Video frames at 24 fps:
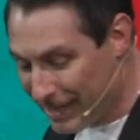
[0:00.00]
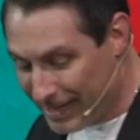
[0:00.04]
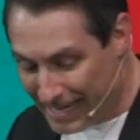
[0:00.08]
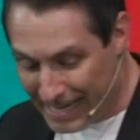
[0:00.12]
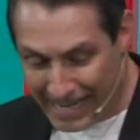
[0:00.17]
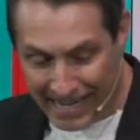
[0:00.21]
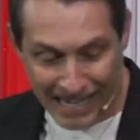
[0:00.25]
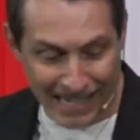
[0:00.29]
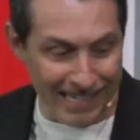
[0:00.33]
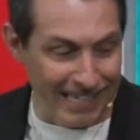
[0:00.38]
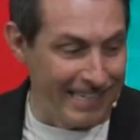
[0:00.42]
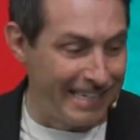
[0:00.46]

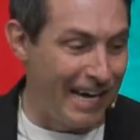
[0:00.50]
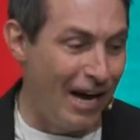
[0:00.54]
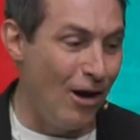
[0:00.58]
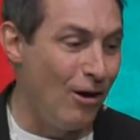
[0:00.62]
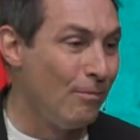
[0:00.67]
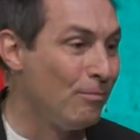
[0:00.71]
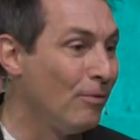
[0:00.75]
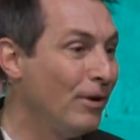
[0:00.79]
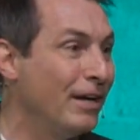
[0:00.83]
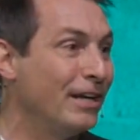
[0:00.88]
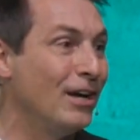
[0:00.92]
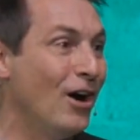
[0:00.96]
healing. I'll
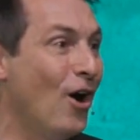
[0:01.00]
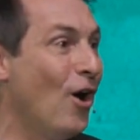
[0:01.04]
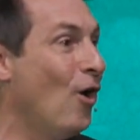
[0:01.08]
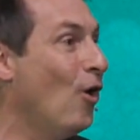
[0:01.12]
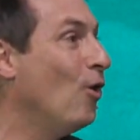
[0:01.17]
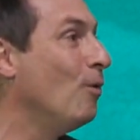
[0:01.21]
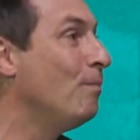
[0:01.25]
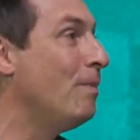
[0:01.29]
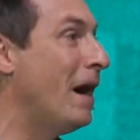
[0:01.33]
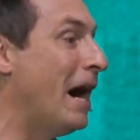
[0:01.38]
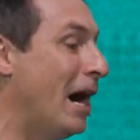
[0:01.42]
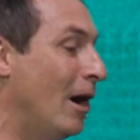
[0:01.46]
bring
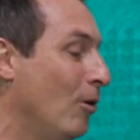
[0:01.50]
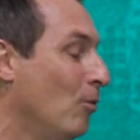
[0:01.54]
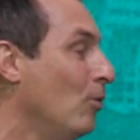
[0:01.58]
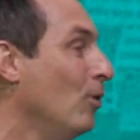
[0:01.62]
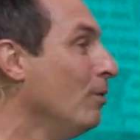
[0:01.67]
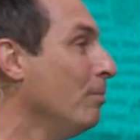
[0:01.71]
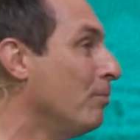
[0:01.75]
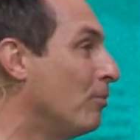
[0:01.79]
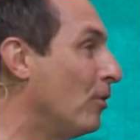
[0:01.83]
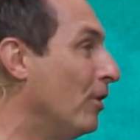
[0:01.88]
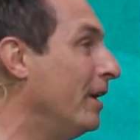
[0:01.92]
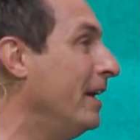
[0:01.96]
hope. I will
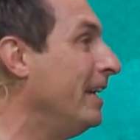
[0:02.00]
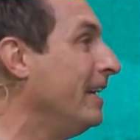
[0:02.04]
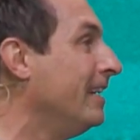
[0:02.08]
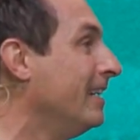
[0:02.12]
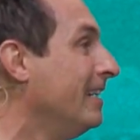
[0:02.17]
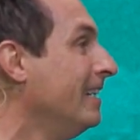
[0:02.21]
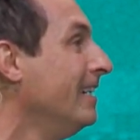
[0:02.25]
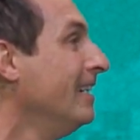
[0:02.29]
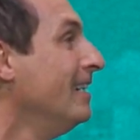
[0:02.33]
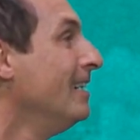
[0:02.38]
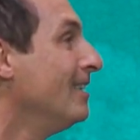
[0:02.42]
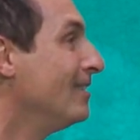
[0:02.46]
bring
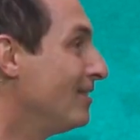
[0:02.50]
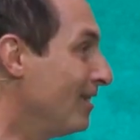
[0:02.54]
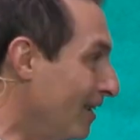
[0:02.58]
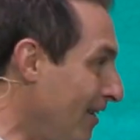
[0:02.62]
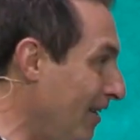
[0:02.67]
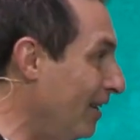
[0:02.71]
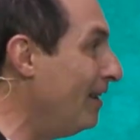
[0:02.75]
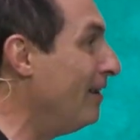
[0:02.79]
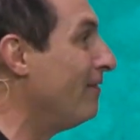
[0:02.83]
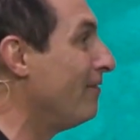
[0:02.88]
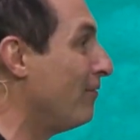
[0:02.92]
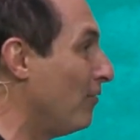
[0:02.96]

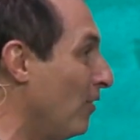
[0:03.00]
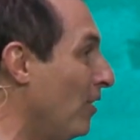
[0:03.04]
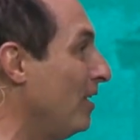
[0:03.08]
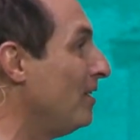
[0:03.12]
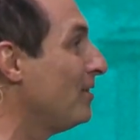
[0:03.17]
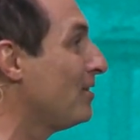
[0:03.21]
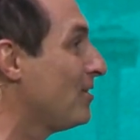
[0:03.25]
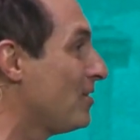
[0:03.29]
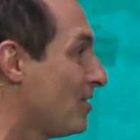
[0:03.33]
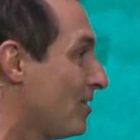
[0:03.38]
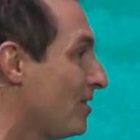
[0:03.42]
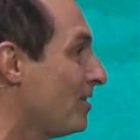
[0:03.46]

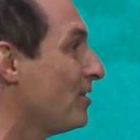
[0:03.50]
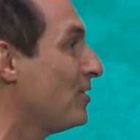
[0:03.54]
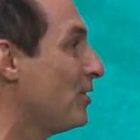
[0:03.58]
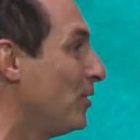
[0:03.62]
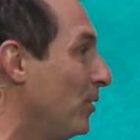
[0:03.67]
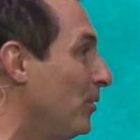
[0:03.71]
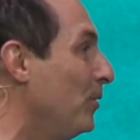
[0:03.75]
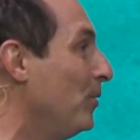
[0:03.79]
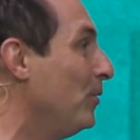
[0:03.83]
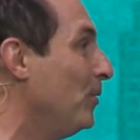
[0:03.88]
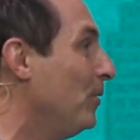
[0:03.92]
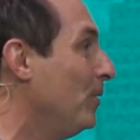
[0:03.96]
deliverance
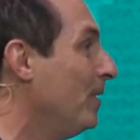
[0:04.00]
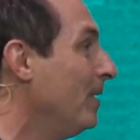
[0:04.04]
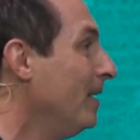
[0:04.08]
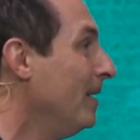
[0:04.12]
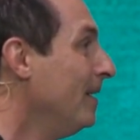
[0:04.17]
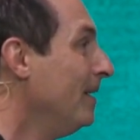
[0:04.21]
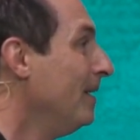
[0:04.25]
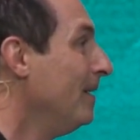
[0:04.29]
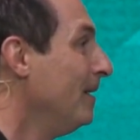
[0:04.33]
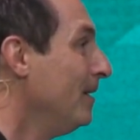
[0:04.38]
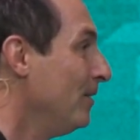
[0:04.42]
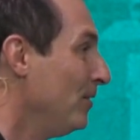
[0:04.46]
to
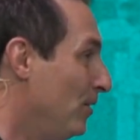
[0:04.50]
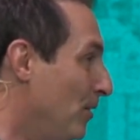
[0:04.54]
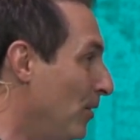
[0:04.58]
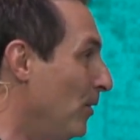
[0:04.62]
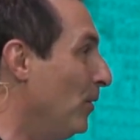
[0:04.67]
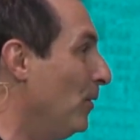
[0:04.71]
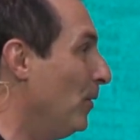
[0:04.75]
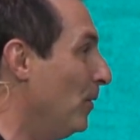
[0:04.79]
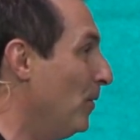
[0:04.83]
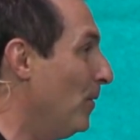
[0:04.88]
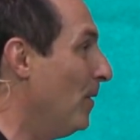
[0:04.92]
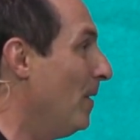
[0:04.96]

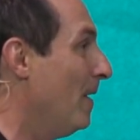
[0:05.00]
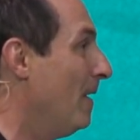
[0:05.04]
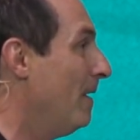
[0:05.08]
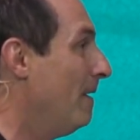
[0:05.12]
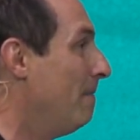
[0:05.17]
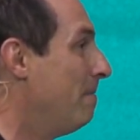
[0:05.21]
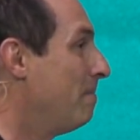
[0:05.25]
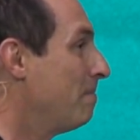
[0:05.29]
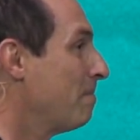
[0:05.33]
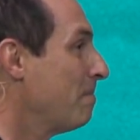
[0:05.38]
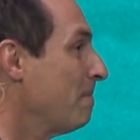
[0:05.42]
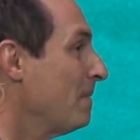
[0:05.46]
you.
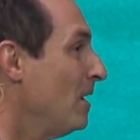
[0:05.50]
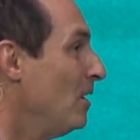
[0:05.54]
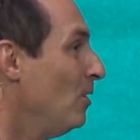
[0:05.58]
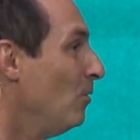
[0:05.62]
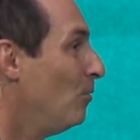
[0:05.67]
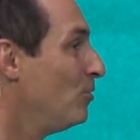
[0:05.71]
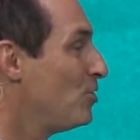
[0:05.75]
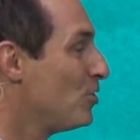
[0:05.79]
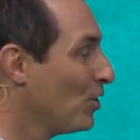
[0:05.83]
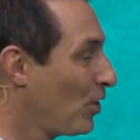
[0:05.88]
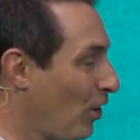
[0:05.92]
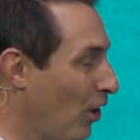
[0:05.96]

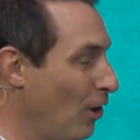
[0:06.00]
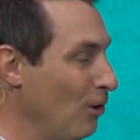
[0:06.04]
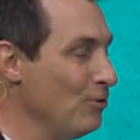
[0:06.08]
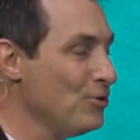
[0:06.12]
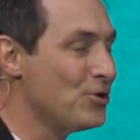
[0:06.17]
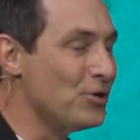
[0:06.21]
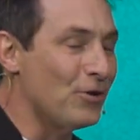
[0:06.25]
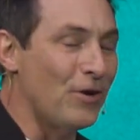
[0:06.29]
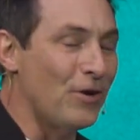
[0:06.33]
Would you close your